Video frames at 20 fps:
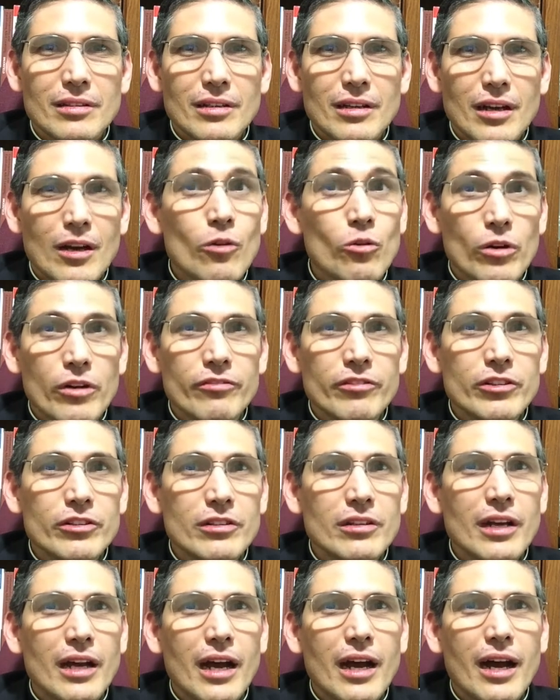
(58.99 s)

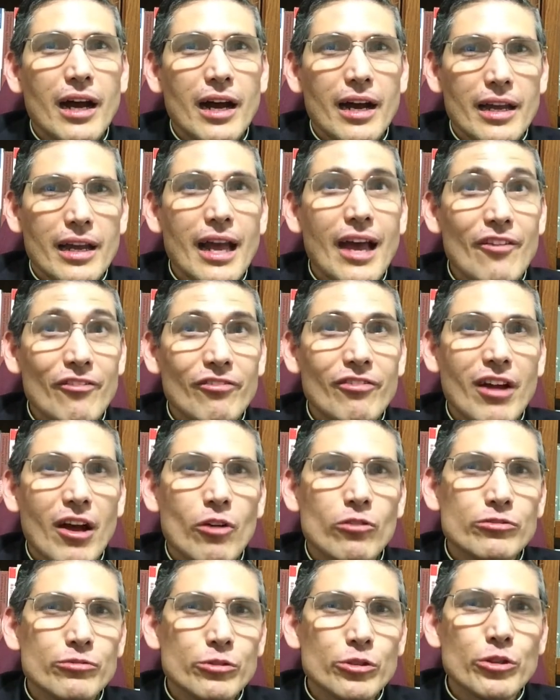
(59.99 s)
However, I have
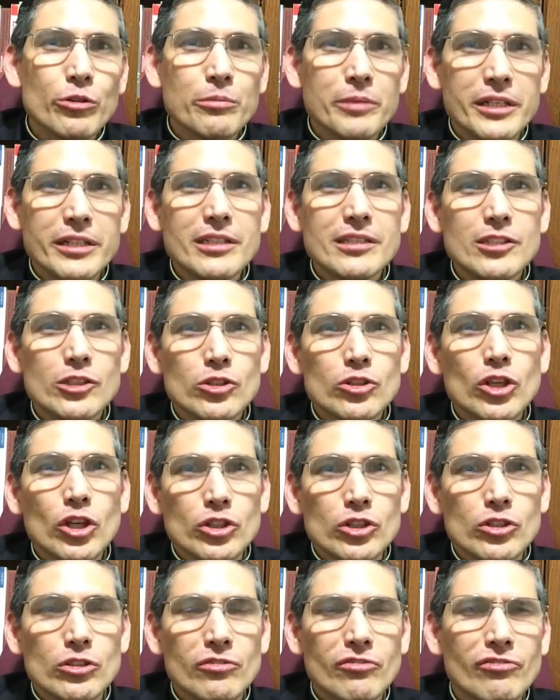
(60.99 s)
found Royo Marin's
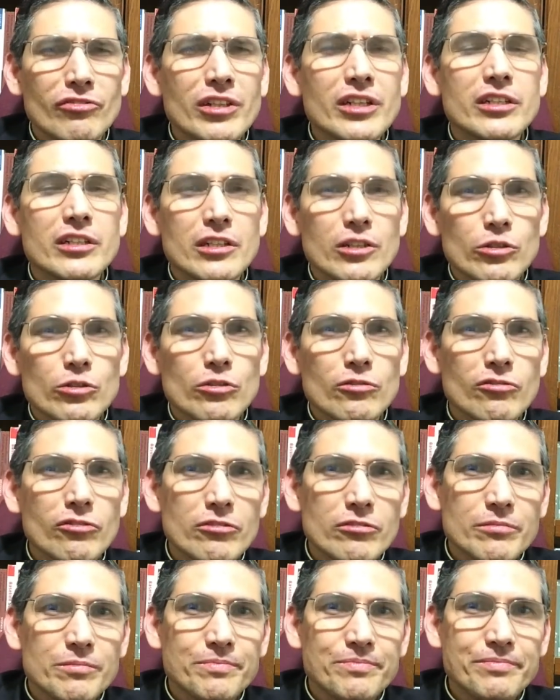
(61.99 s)
structure very
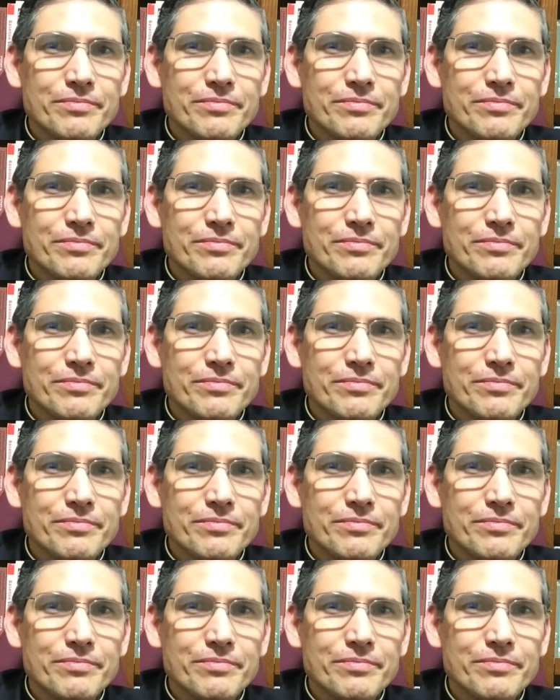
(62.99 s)
useful.